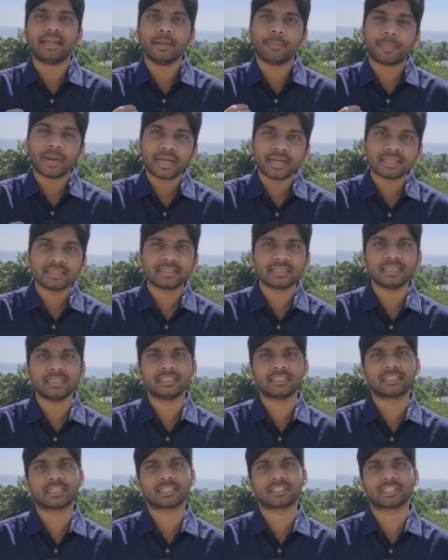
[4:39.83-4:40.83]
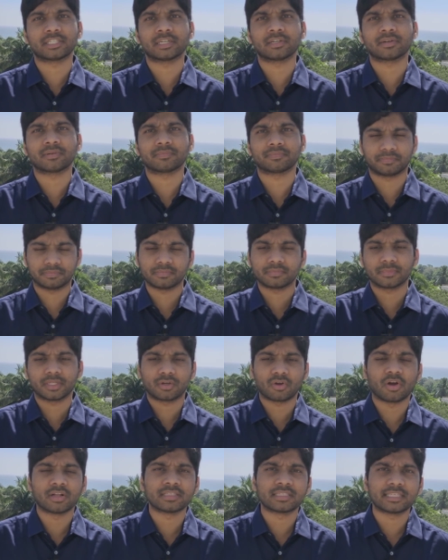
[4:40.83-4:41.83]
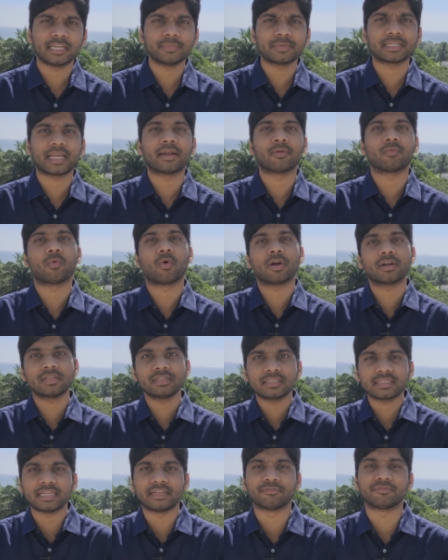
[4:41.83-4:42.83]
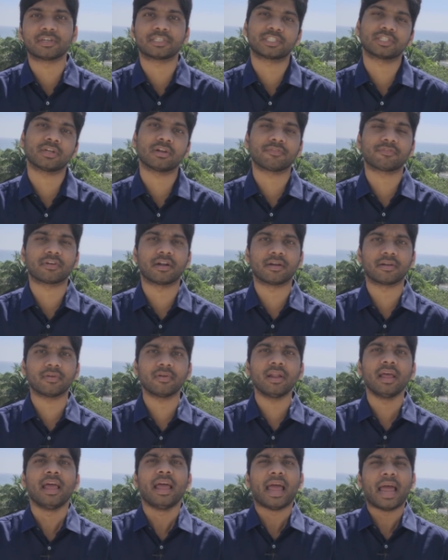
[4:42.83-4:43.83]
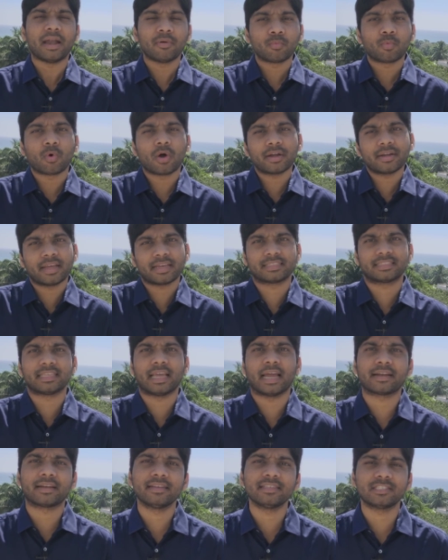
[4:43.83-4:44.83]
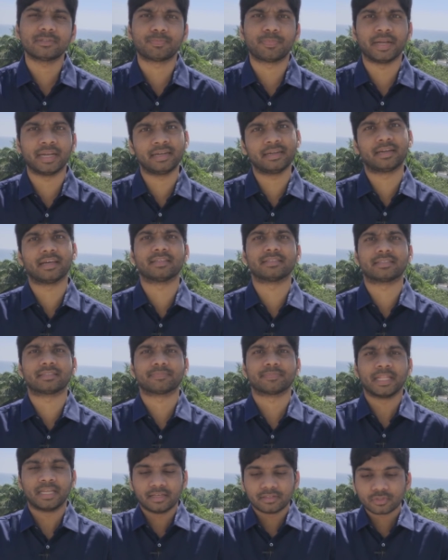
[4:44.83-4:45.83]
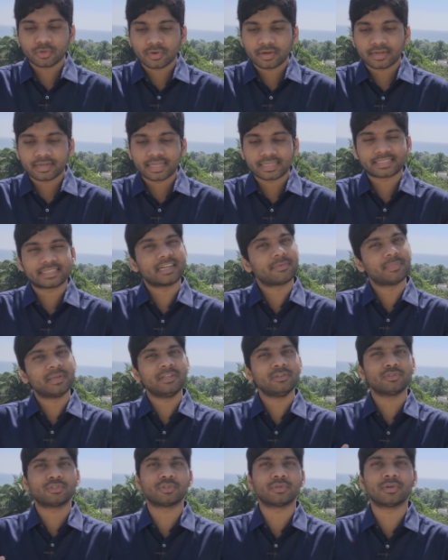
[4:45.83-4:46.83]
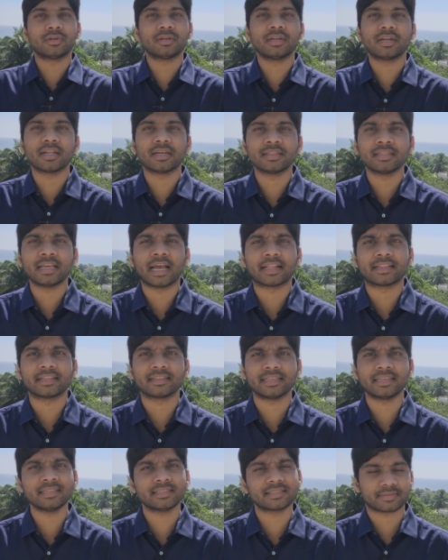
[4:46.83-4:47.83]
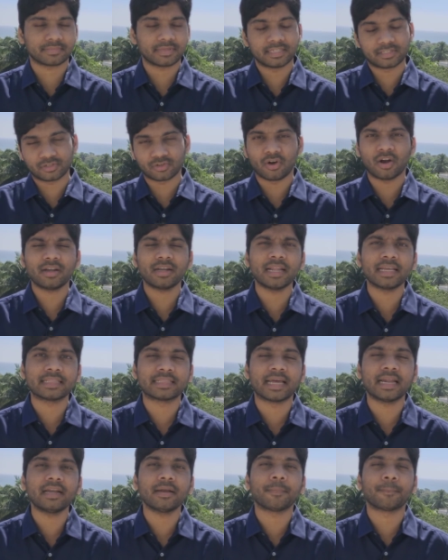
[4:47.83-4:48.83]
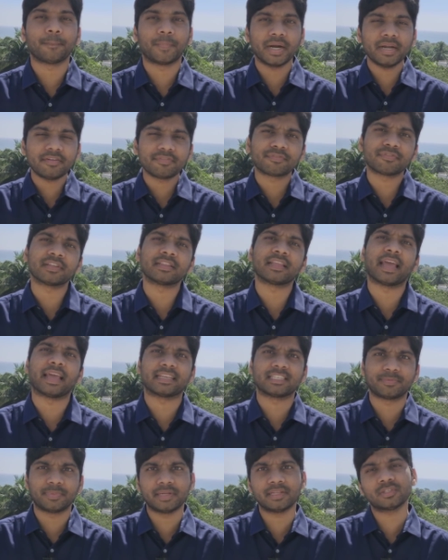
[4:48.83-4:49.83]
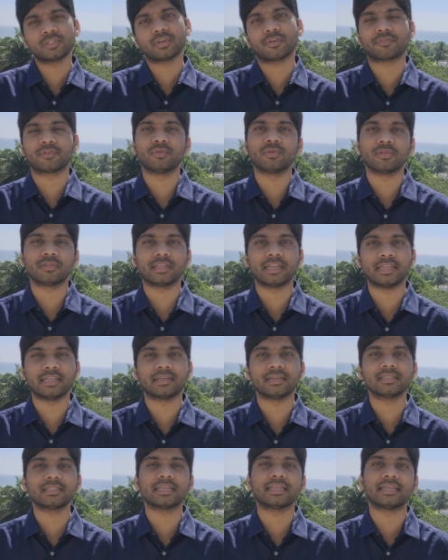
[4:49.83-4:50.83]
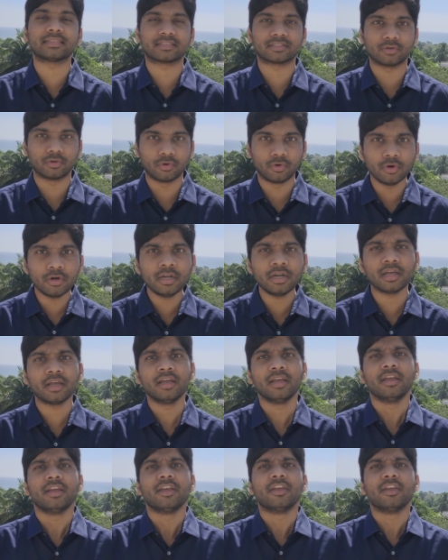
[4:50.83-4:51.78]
dependency injection concepts and what is inversion of control and what exactly Spring does. So does that mean you shouldn't learn the other things? It's not like that, but for the experience of 2 to 3 years, it's good